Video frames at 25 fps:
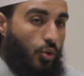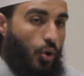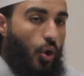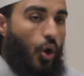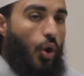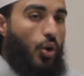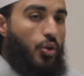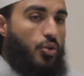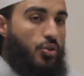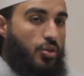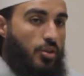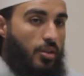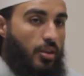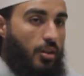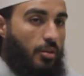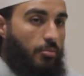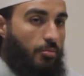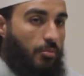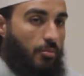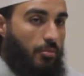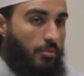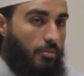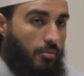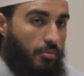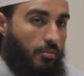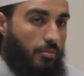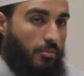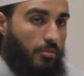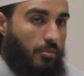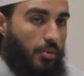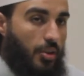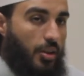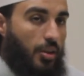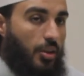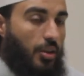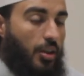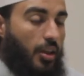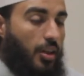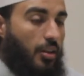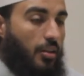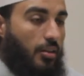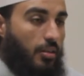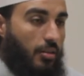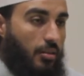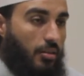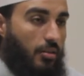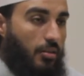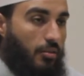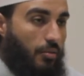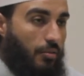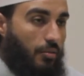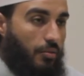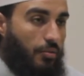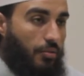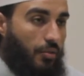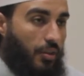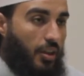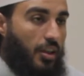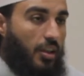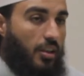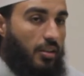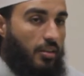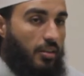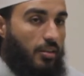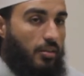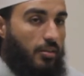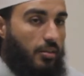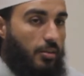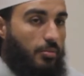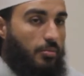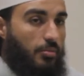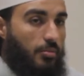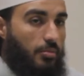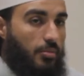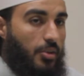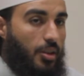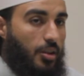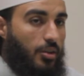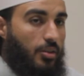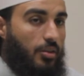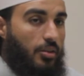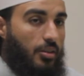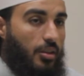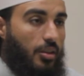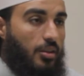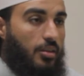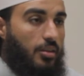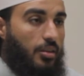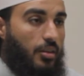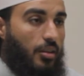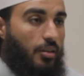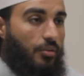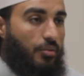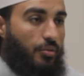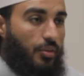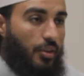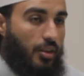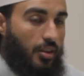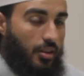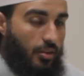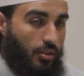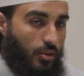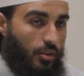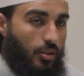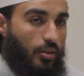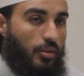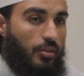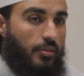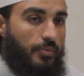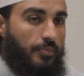host them. You can freely tell them, that's enough. You can go.